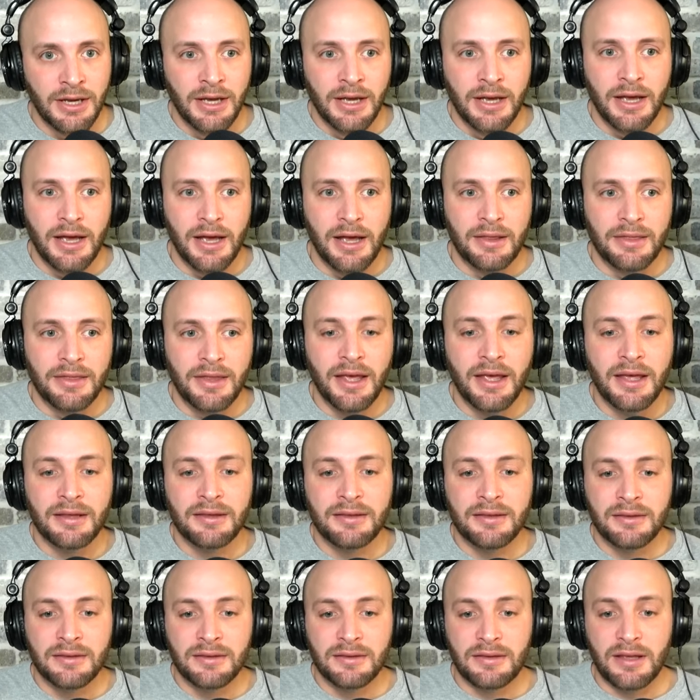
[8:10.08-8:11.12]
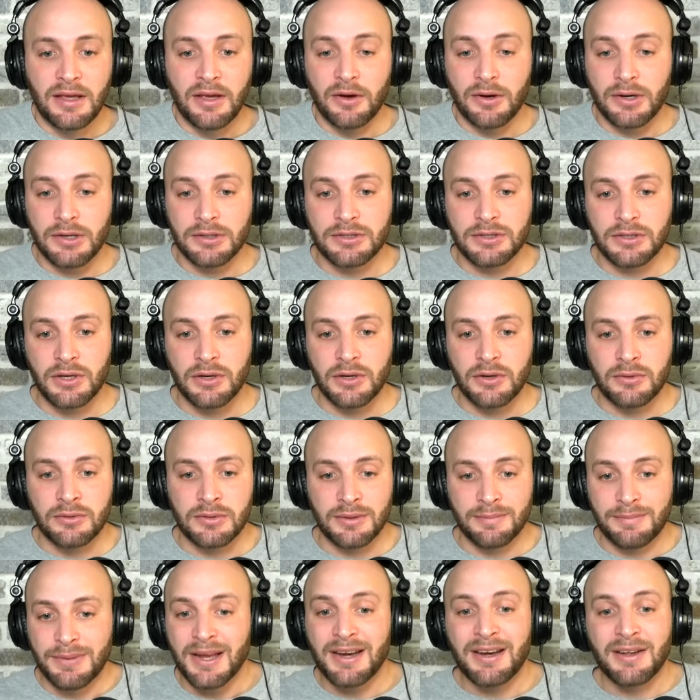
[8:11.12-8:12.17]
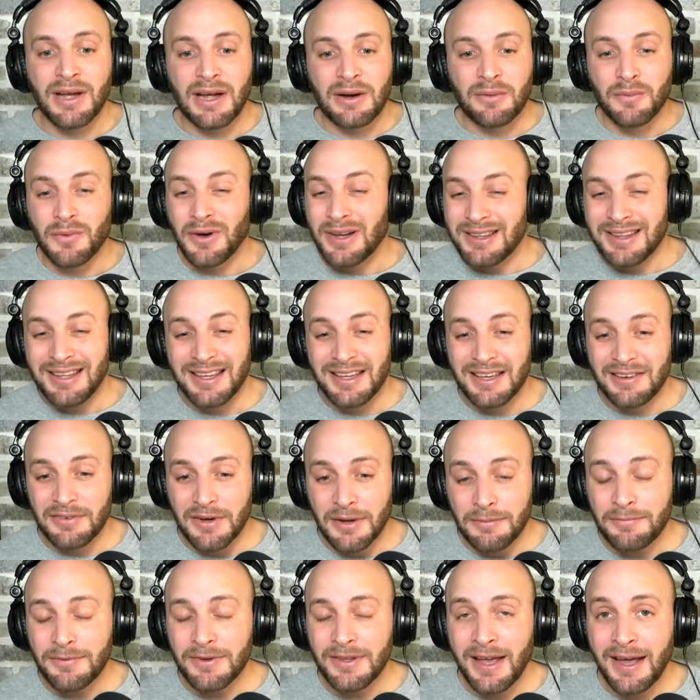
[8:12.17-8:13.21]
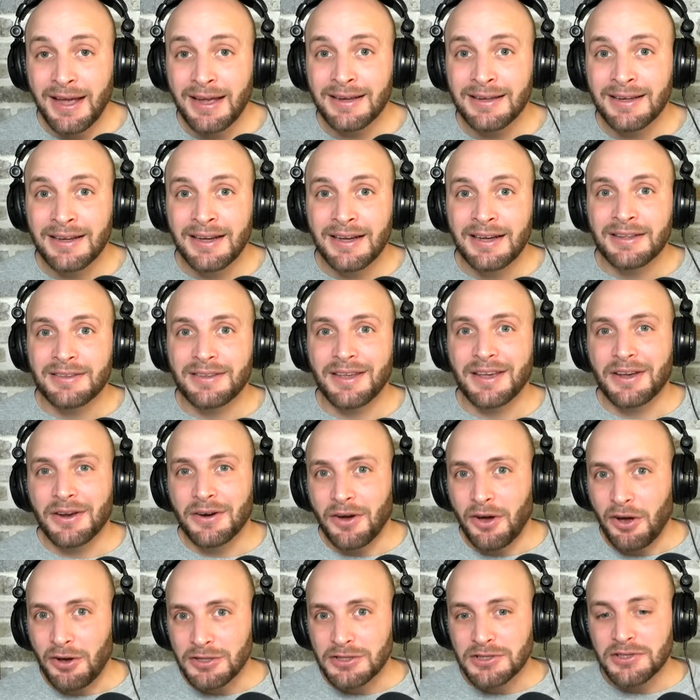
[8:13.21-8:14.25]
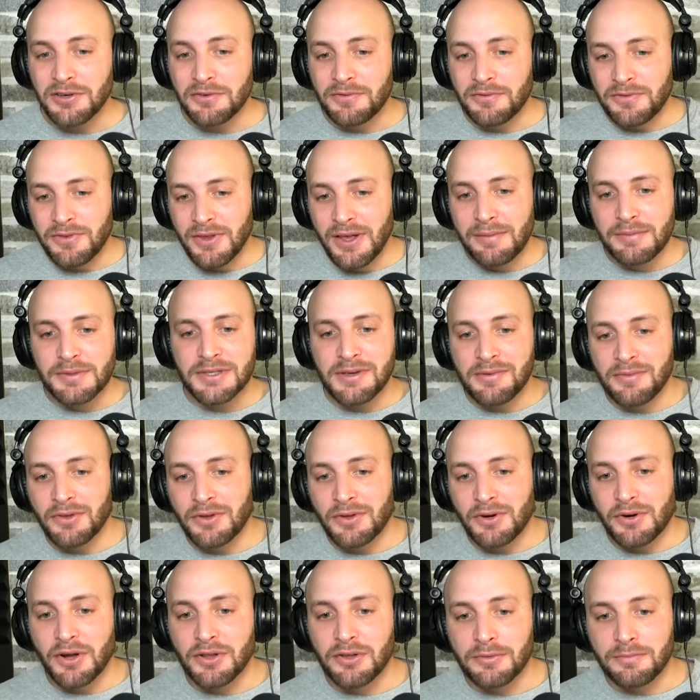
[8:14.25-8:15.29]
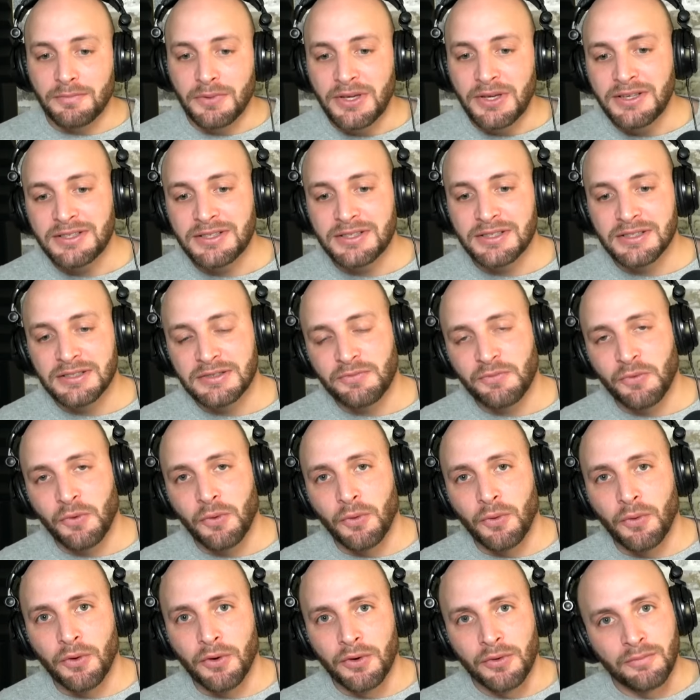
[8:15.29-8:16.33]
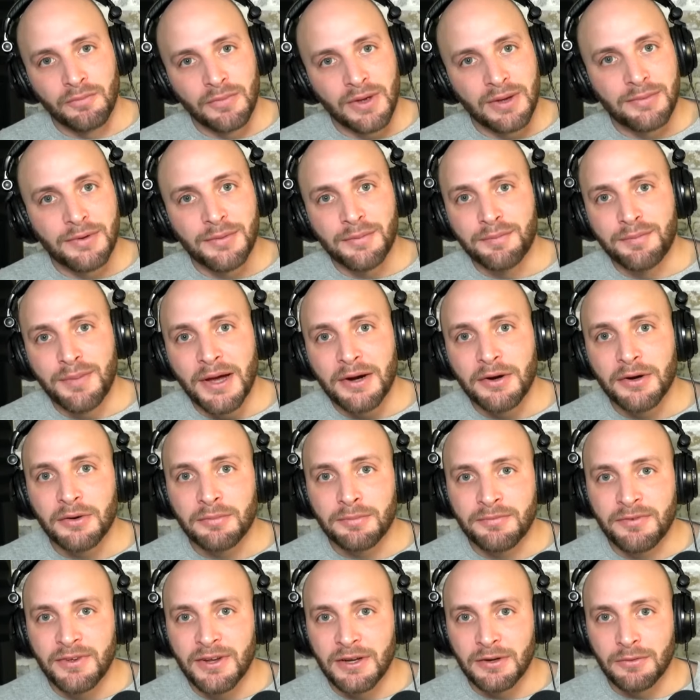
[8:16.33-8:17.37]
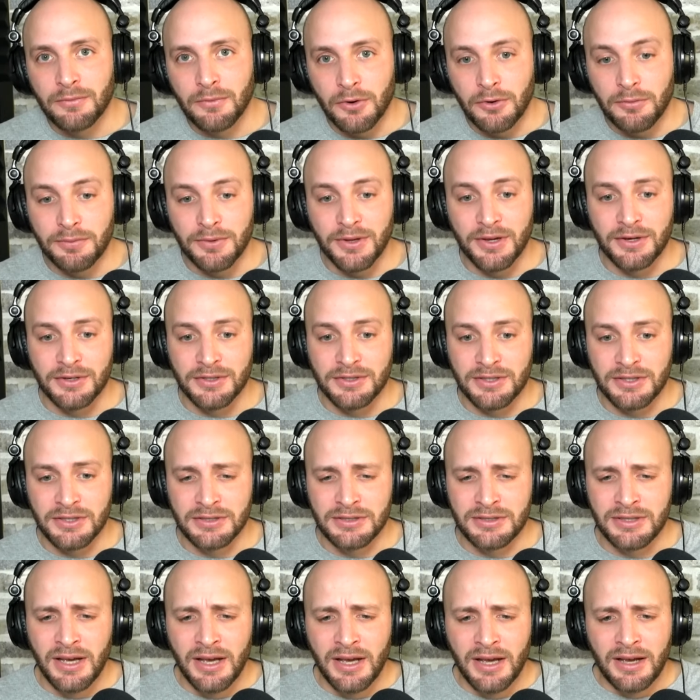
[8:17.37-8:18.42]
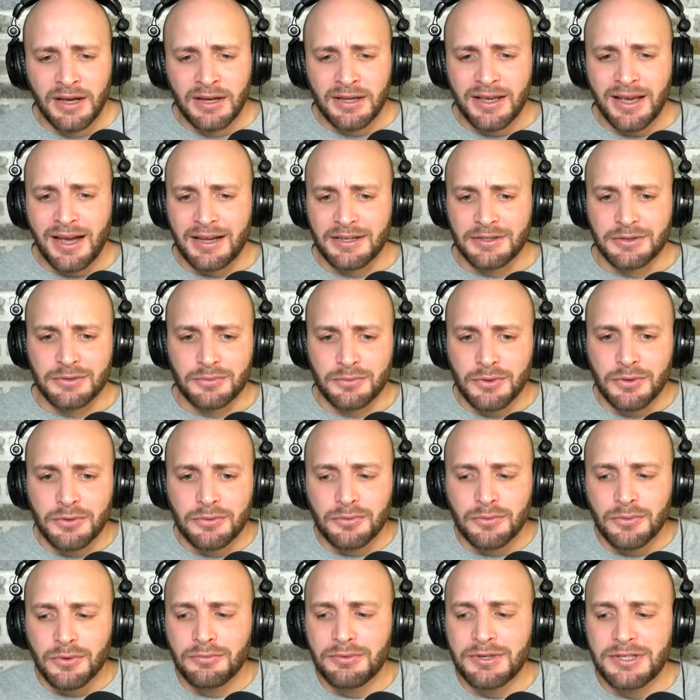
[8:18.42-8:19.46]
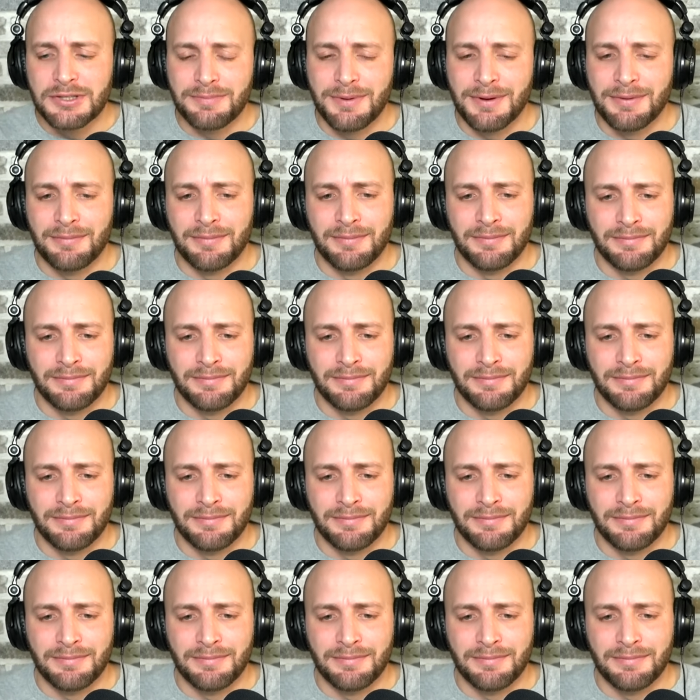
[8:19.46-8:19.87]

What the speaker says: And then they also, depending on what they give up for that, they could also flip some of their other pieces for maybe better fitting role players. Because, guys, Ruby's been,